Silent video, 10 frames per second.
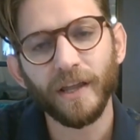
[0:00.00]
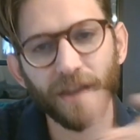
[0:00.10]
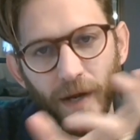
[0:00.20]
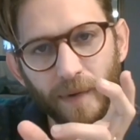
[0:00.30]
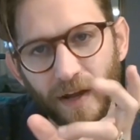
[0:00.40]

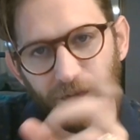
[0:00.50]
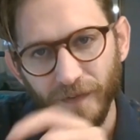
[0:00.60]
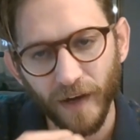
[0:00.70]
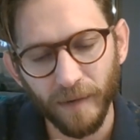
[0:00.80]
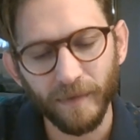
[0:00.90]
they read
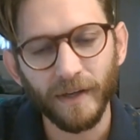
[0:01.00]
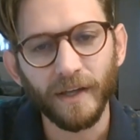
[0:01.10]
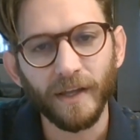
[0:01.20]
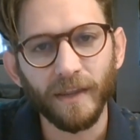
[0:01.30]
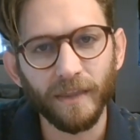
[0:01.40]
from
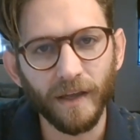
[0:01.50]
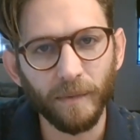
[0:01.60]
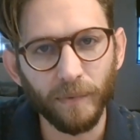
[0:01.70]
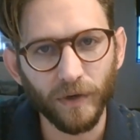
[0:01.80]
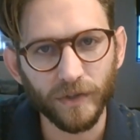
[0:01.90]
the
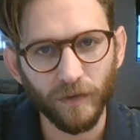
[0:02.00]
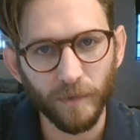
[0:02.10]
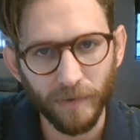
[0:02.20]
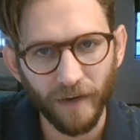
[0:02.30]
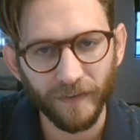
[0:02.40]
books of the
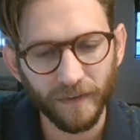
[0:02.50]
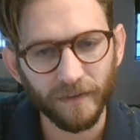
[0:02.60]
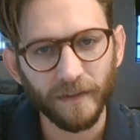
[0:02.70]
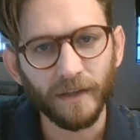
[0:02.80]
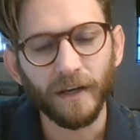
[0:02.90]

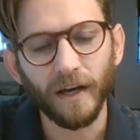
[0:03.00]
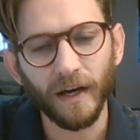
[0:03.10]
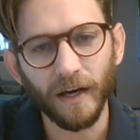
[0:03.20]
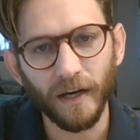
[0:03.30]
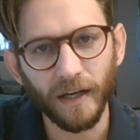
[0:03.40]
prophets
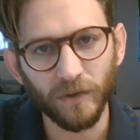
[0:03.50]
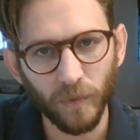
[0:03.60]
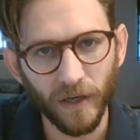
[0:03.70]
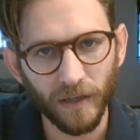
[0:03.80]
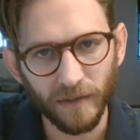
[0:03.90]
uh, as
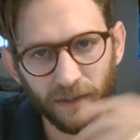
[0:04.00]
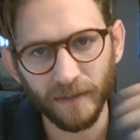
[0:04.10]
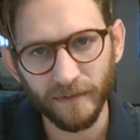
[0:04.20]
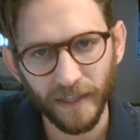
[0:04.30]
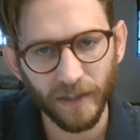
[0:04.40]
well,
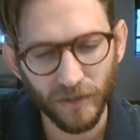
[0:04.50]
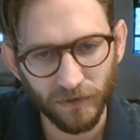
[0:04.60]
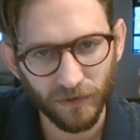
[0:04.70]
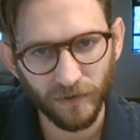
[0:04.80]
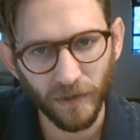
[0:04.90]
instead, just
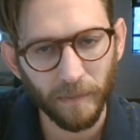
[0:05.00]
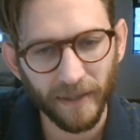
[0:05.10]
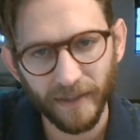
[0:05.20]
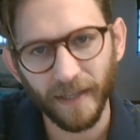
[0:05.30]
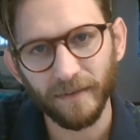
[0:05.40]
to still
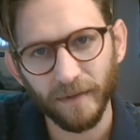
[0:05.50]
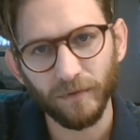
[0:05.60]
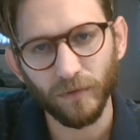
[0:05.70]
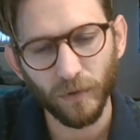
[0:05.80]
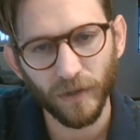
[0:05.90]
maintain some
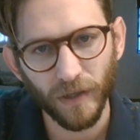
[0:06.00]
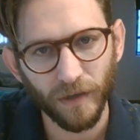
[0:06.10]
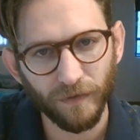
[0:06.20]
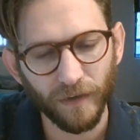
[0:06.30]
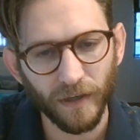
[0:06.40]
sort
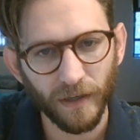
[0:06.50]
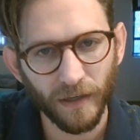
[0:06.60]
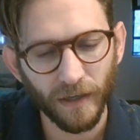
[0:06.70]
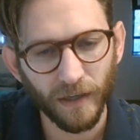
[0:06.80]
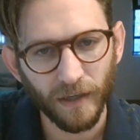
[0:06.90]
of uh,
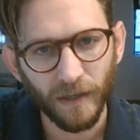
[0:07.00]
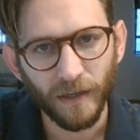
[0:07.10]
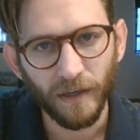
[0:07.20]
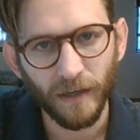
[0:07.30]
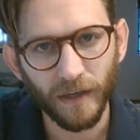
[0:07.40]
uh,
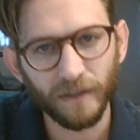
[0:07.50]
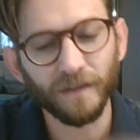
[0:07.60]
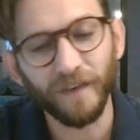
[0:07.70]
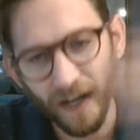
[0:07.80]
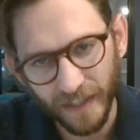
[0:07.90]

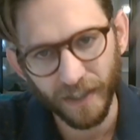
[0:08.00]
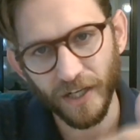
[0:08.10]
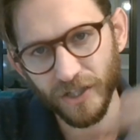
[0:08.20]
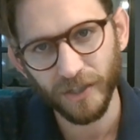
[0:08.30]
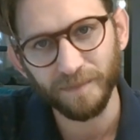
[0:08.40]
divine
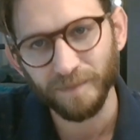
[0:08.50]
connection